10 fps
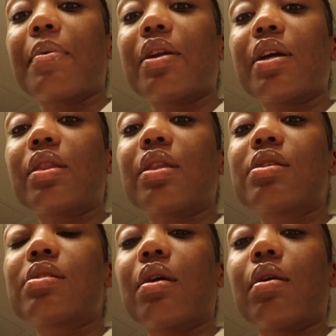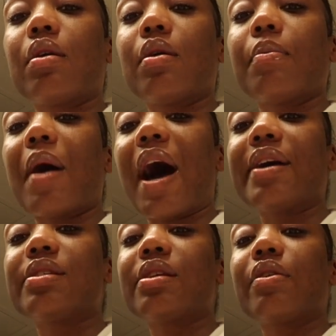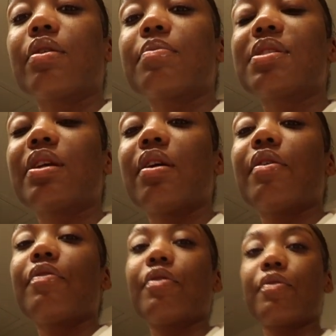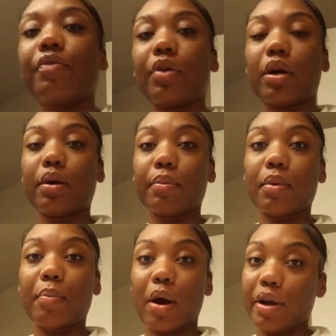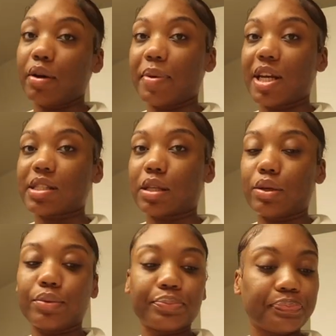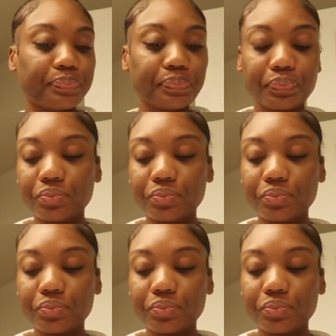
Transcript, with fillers: I'm going to get this um, eye serum stuff from Mario Badescu.